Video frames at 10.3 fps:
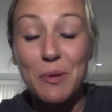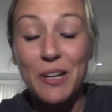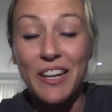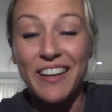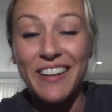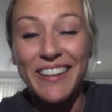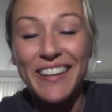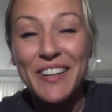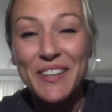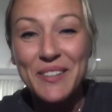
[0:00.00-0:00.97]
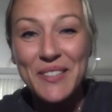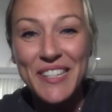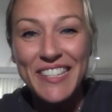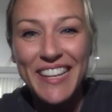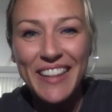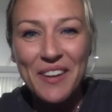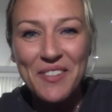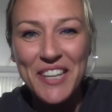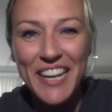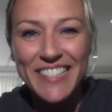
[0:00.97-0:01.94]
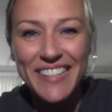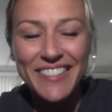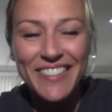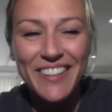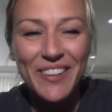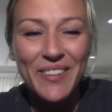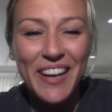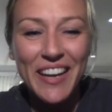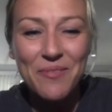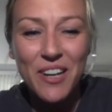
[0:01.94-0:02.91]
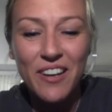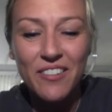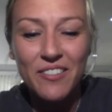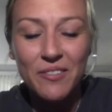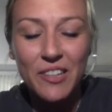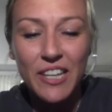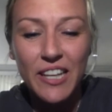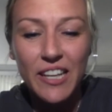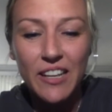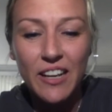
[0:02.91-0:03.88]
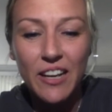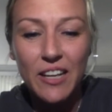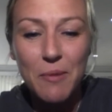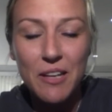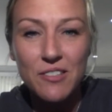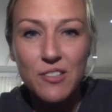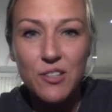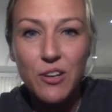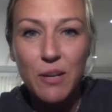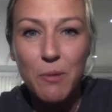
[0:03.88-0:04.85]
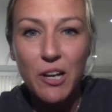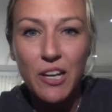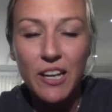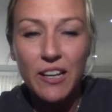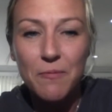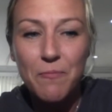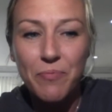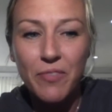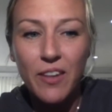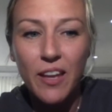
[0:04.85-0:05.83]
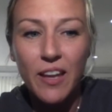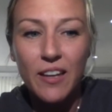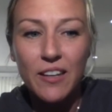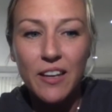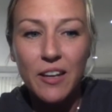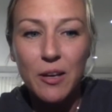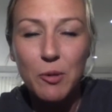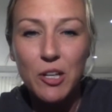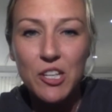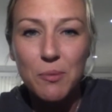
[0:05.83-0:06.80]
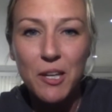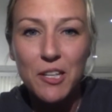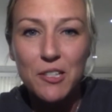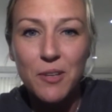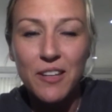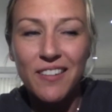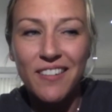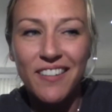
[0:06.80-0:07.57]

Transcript: But since then life changes, so I am now working on a master's degree in marketing and project management,